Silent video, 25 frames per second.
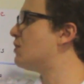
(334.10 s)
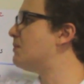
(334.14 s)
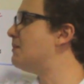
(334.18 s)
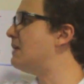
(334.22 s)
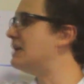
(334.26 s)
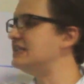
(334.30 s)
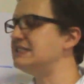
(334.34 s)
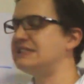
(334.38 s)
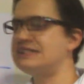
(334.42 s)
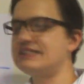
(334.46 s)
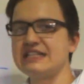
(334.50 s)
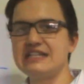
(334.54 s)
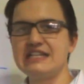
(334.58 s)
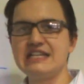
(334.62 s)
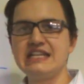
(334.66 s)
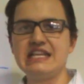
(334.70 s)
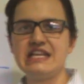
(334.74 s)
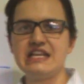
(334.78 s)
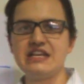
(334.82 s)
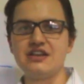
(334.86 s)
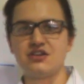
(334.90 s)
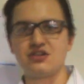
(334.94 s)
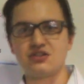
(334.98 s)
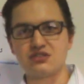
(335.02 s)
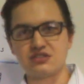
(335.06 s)
months and
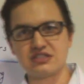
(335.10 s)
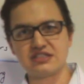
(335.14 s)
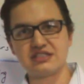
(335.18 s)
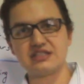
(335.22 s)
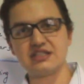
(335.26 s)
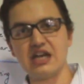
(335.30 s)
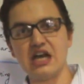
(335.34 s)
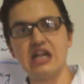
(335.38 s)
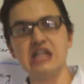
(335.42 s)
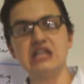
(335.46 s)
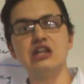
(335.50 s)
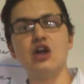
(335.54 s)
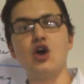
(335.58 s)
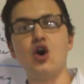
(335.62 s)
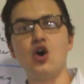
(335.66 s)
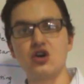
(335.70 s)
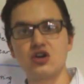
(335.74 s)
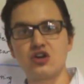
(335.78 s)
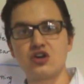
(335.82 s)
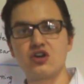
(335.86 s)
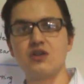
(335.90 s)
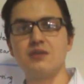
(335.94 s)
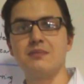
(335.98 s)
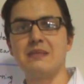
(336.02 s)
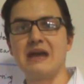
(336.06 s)
years, a
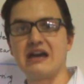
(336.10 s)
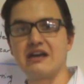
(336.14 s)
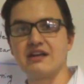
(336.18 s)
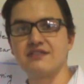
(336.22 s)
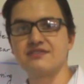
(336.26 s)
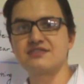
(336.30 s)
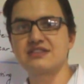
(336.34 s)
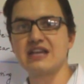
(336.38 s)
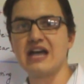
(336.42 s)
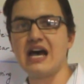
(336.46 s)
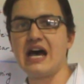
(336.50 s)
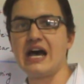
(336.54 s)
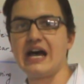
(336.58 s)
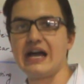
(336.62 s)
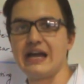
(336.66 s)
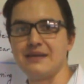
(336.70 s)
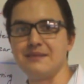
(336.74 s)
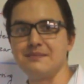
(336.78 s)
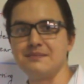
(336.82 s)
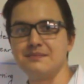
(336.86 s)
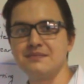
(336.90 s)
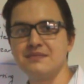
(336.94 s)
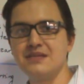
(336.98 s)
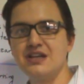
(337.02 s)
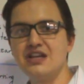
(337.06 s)
longer amount of
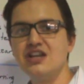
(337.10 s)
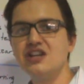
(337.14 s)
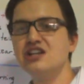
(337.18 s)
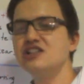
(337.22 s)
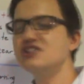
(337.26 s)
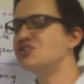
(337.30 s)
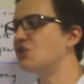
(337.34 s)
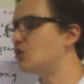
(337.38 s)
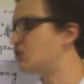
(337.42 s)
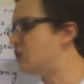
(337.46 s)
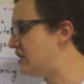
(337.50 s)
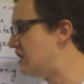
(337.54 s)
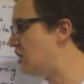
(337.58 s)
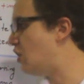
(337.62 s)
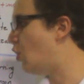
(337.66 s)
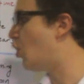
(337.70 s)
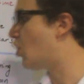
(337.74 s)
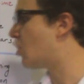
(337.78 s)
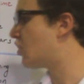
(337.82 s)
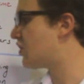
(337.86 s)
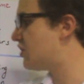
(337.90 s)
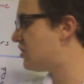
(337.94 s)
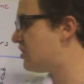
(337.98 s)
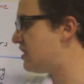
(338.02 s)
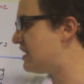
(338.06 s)
time. So the
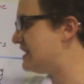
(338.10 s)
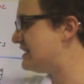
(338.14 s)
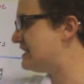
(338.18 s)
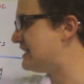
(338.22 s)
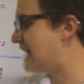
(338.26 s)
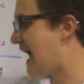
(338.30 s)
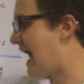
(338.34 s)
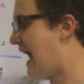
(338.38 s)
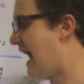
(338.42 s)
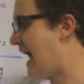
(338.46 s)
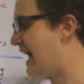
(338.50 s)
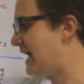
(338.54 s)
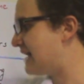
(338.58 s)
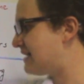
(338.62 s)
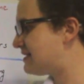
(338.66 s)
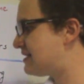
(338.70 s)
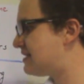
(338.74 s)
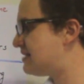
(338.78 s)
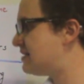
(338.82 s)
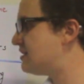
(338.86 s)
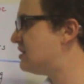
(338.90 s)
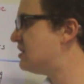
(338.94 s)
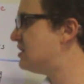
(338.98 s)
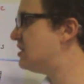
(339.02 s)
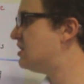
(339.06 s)
order is at,
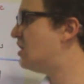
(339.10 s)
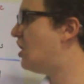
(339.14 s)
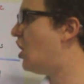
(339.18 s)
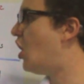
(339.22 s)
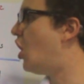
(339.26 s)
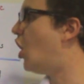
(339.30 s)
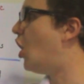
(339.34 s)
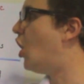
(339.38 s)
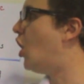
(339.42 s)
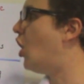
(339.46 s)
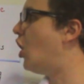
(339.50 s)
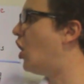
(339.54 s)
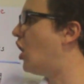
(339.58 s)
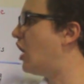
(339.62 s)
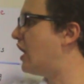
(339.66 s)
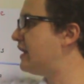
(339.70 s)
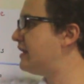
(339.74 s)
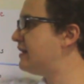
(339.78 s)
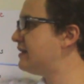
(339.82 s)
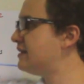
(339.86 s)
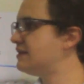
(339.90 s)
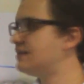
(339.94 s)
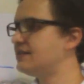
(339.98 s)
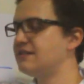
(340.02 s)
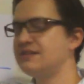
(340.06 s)

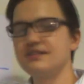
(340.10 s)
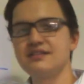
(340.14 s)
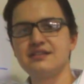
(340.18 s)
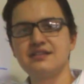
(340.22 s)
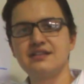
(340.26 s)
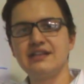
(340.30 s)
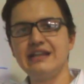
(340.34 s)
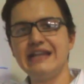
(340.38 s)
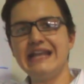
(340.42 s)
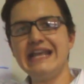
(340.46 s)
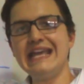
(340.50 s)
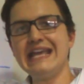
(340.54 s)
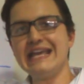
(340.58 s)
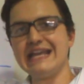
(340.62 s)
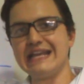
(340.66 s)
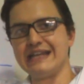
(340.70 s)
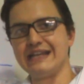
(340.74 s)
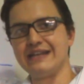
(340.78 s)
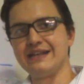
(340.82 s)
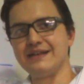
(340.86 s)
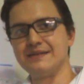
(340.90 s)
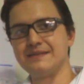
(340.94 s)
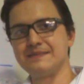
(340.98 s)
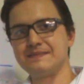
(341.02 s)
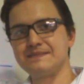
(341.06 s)
on,
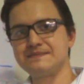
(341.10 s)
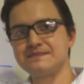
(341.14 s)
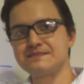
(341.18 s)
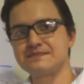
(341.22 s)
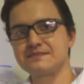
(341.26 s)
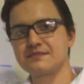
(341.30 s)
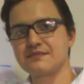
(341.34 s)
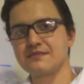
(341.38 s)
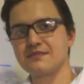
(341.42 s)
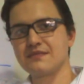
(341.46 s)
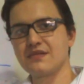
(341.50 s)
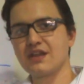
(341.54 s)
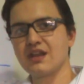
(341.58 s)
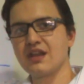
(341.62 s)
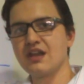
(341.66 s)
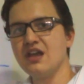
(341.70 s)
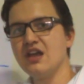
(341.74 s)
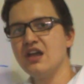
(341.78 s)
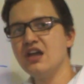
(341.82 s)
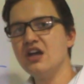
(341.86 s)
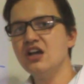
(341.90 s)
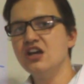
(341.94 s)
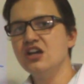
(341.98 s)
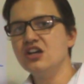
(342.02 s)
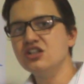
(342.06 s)
in.
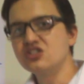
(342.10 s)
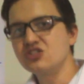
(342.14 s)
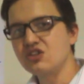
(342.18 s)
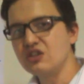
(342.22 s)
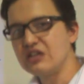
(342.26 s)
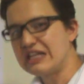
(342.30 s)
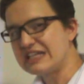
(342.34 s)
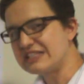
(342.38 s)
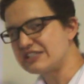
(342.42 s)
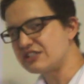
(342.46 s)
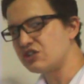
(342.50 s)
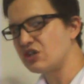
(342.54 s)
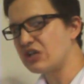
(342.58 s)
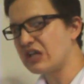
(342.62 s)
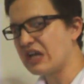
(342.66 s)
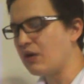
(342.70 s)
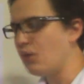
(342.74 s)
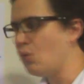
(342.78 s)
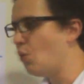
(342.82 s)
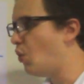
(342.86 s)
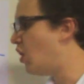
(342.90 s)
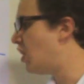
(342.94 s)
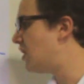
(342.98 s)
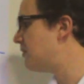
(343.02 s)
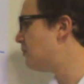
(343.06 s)
So let's look at
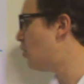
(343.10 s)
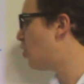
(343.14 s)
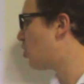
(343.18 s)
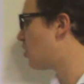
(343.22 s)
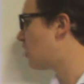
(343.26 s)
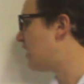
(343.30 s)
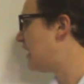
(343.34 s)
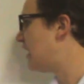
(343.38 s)
one more